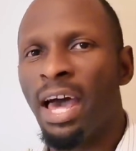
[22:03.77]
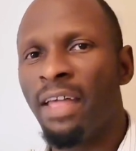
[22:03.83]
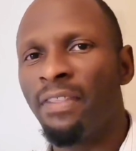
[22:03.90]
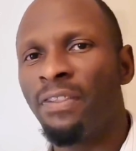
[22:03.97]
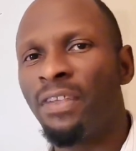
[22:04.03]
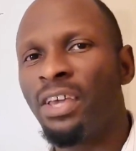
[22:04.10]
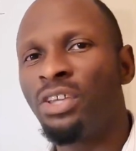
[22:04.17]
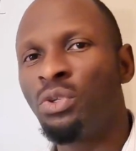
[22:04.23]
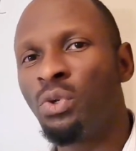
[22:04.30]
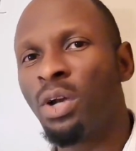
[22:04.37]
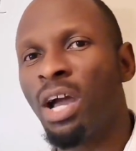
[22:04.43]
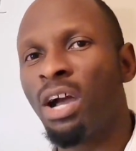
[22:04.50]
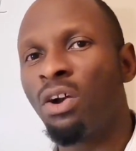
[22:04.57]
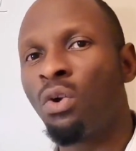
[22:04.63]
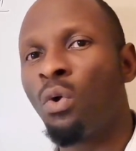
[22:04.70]
and then you
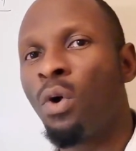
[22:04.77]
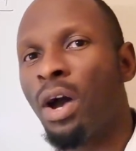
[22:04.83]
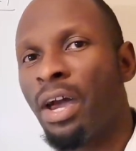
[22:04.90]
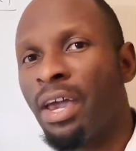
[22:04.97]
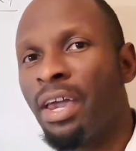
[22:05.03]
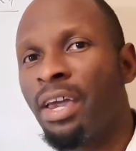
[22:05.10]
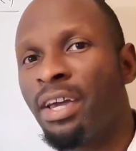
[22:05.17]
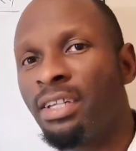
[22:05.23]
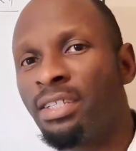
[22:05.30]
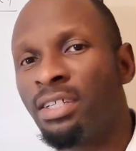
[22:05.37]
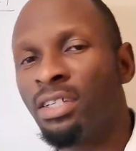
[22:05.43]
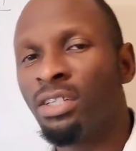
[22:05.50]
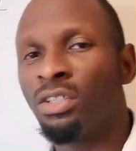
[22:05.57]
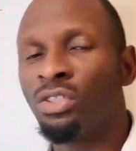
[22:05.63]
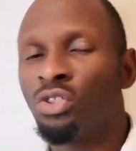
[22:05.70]
can go ahead
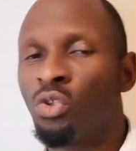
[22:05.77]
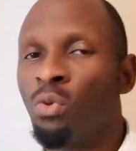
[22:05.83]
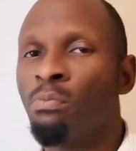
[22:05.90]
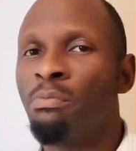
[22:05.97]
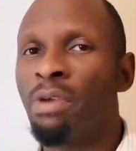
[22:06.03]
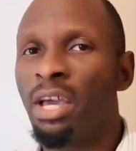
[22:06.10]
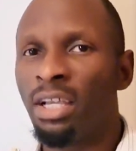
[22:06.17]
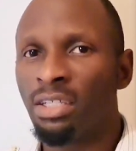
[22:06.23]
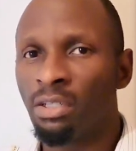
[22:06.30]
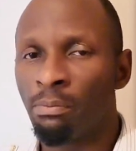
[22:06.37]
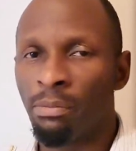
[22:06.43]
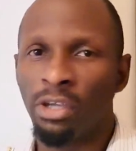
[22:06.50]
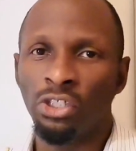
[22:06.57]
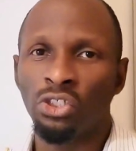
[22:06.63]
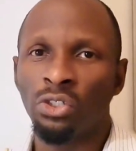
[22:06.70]
to
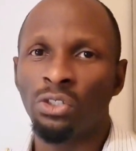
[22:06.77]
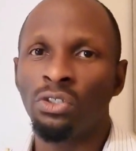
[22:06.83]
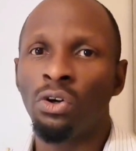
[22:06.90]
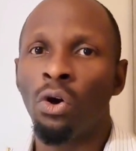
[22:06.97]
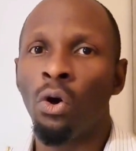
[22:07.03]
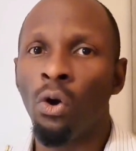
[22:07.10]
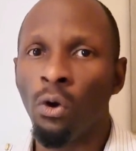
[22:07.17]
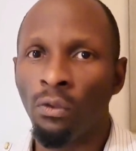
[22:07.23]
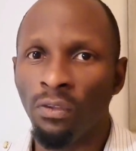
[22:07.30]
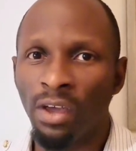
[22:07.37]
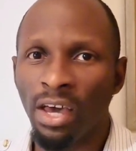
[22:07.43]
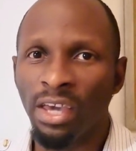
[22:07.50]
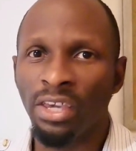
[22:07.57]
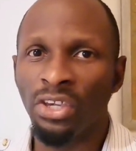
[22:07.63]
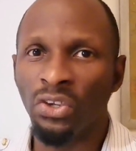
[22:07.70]
mention
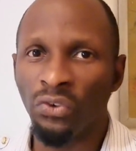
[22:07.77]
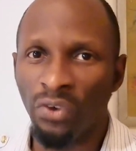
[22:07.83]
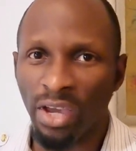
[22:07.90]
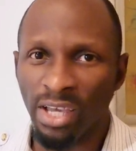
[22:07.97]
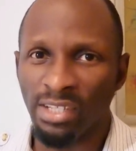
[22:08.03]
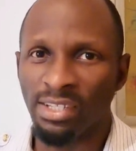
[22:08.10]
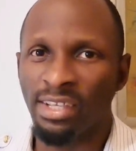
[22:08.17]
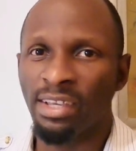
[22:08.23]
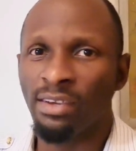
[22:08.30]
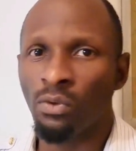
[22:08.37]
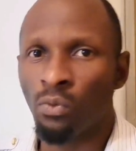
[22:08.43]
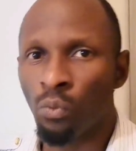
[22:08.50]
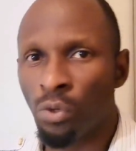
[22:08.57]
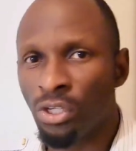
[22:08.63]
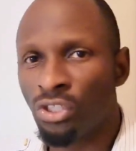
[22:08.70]
other areas
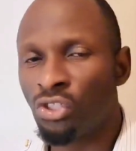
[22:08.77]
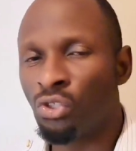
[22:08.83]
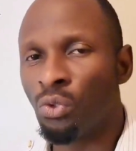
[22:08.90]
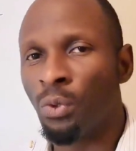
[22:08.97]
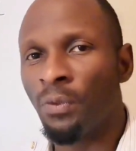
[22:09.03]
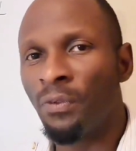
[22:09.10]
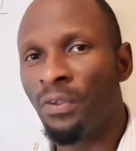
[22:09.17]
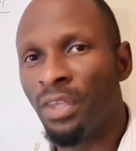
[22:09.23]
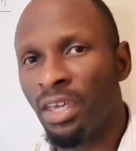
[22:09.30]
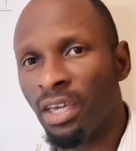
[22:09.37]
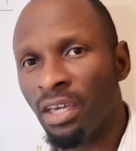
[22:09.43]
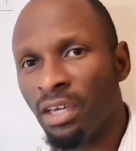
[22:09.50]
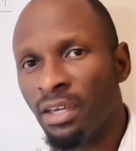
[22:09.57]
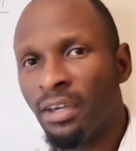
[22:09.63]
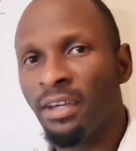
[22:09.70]
which you
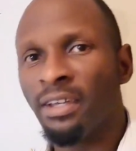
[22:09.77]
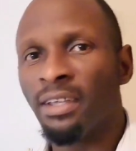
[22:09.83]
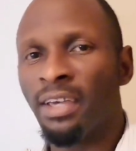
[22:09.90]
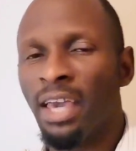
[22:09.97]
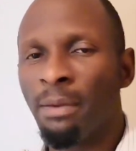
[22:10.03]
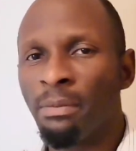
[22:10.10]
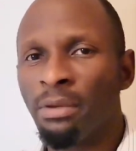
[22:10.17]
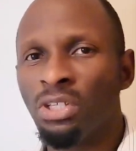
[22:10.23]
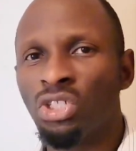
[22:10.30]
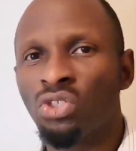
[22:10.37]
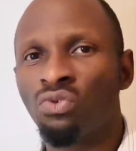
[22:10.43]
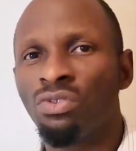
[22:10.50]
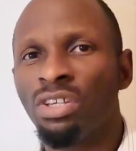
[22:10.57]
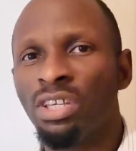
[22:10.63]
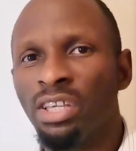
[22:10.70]
think
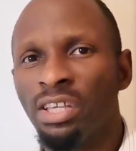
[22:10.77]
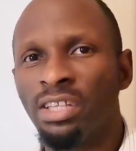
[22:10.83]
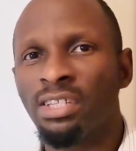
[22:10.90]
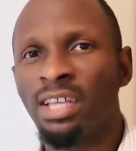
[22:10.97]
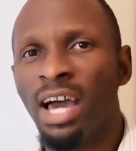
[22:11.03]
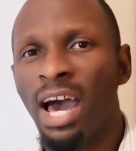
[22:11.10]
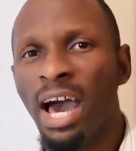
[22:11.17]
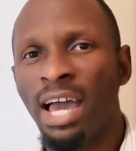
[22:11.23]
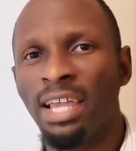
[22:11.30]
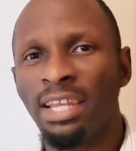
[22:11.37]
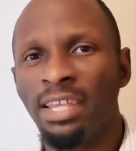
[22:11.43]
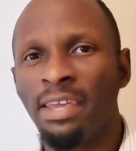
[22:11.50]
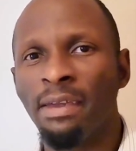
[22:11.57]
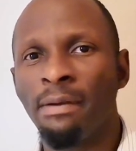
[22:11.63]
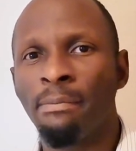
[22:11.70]
chemistry is
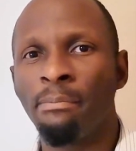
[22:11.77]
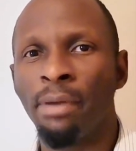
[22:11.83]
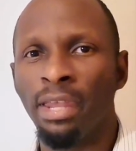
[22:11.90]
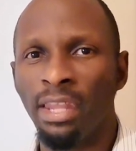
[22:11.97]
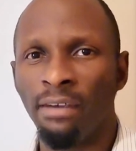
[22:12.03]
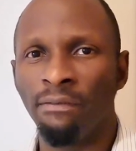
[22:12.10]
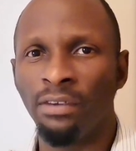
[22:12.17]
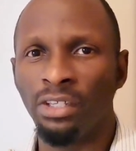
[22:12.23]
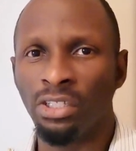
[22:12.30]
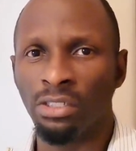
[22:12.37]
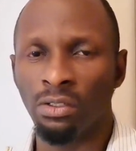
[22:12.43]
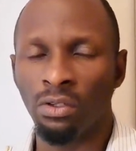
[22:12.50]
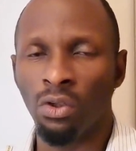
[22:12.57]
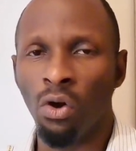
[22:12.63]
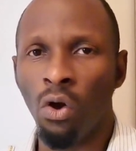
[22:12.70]
highly
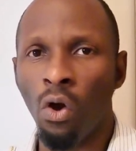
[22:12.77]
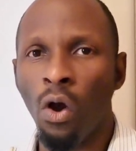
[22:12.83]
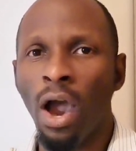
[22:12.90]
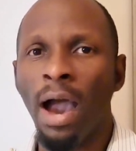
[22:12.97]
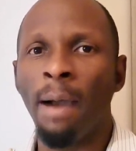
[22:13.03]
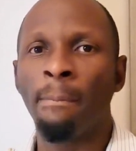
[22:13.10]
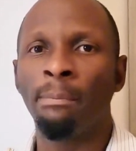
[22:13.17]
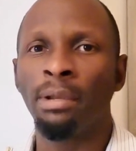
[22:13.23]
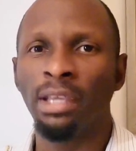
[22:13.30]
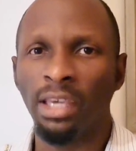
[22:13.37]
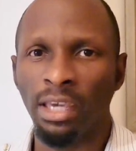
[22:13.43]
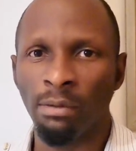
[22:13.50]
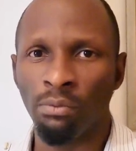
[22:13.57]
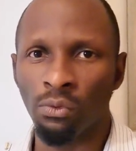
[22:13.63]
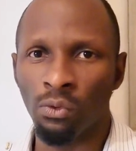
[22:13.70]
beneficial or
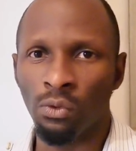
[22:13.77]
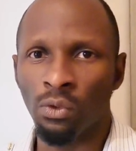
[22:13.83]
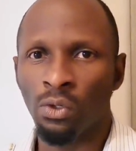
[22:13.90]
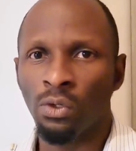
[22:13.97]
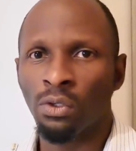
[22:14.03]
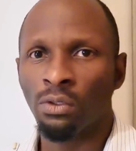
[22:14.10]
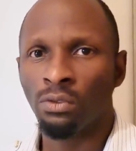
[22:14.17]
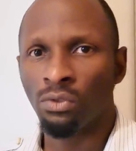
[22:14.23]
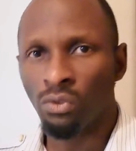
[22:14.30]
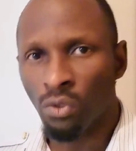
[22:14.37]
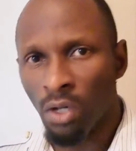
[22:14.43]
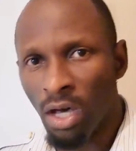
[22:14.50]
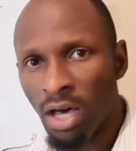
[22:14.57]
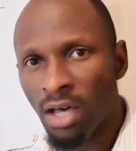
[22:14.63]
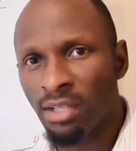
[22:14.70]
applicable
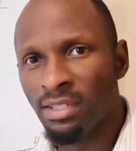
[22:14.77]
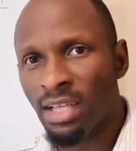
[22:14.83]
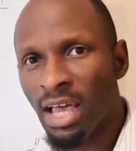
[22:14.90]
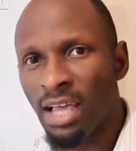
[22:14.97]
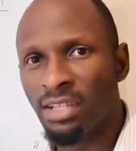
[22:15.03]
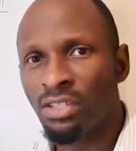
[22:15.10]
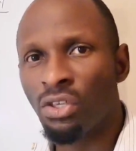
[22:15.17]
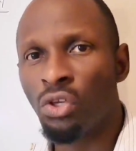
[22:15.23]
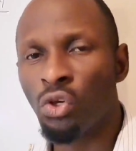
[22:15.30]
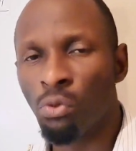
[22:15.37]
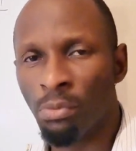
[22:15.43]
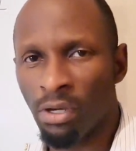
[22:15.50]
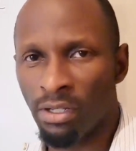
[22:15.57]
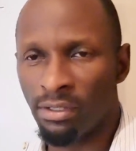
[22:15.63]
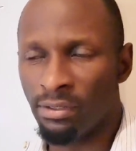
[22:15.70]
to us as
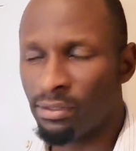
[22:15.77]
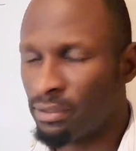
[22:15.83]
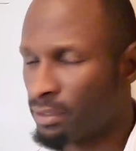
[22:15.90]
humans.